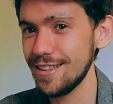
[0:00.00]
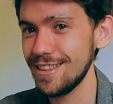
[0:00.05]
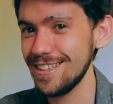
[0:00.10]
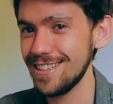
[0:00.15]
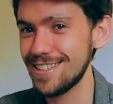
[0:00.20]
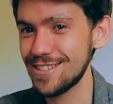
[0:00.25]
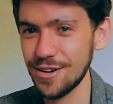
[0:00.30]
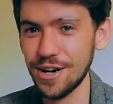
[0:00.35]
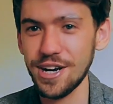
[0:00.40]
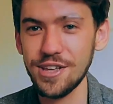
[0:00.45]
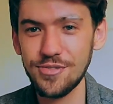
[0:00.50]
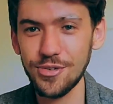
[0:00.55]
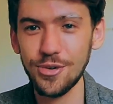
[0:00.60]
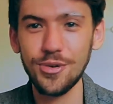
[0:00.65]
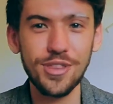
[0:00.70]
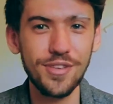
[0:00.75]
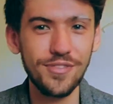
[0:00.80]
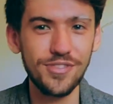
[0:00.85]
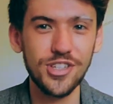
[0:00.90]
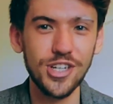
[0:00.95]
the
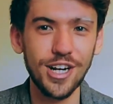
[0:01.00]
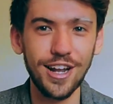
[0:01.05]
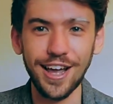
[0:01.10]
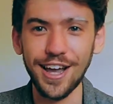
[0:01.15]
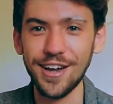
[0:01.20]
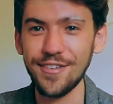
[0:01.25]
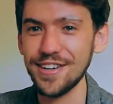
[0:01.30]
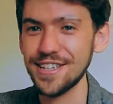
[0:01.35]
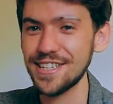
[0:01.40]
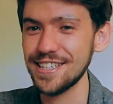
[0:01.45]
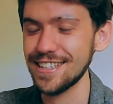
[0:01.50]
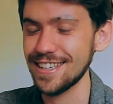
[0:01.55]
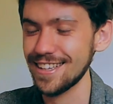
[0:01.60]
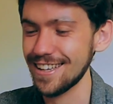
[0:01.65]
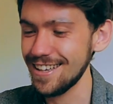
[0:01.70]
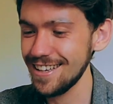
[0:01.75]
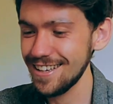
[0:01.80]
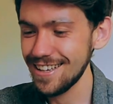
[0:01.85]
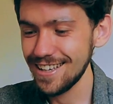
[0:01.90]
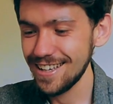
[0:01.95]
24th of July, which
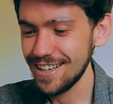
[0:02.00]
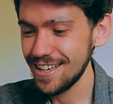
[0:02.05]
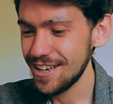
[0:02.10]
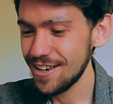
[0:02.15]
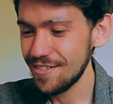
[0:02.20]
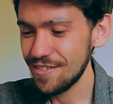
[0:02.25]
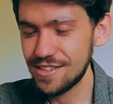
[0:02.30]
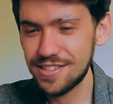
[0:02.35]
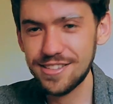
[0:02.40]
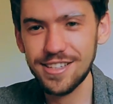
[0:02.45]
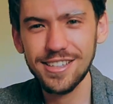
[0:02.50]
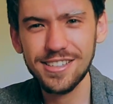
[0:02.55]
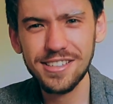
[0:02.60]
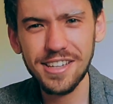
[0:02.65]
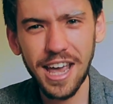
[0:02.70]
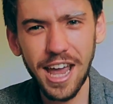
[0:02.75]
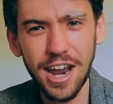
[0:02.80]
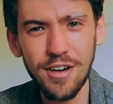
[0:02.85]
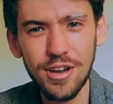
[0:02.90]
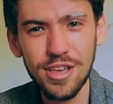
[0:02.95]
is a
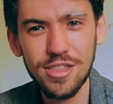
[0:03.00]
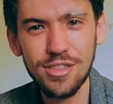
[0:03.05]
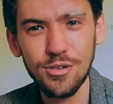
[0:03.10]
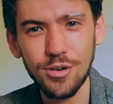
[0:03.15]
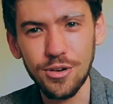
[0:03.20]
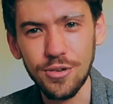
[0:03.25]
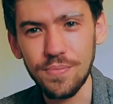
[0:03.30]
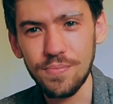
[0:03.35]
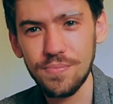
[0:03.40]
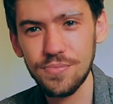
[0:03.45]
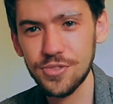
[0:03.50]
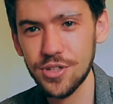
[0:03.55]
scary thought.